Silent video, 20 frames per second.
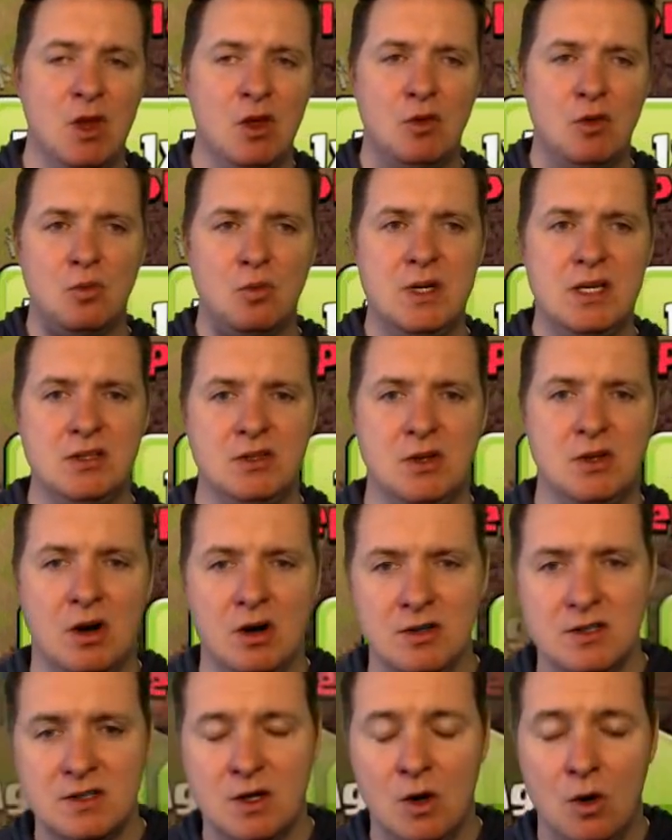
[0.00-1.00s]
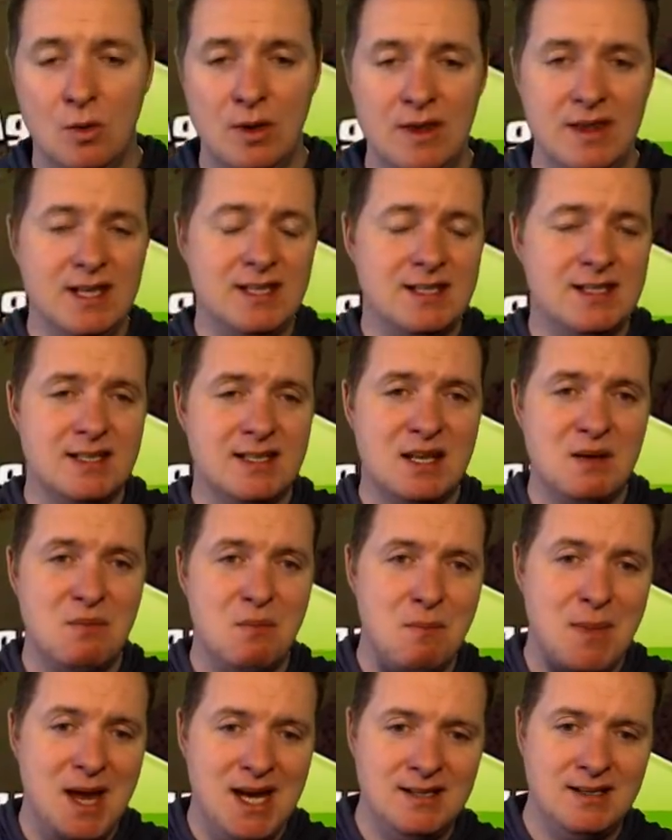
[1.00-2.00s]
3 stars. So this is an
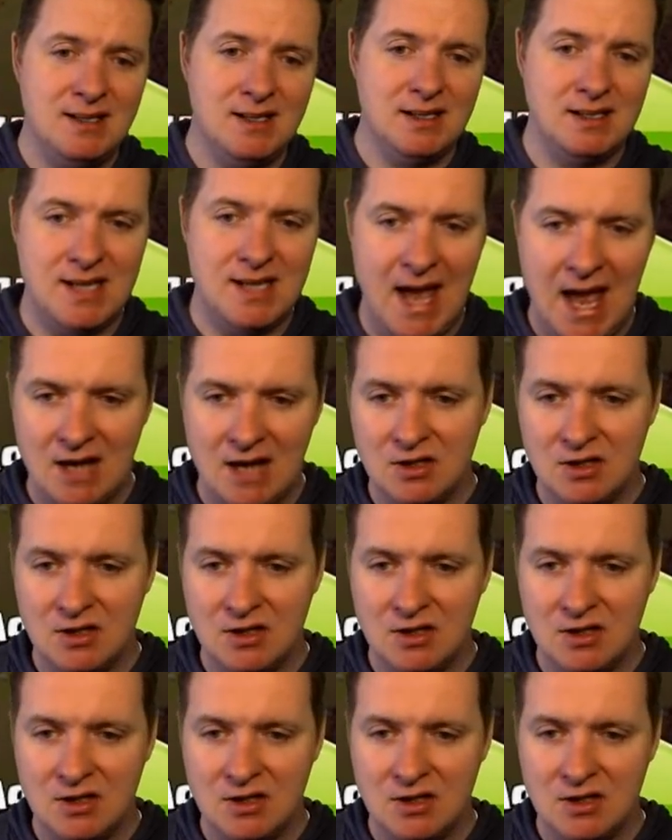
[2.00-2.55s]
amazing attack.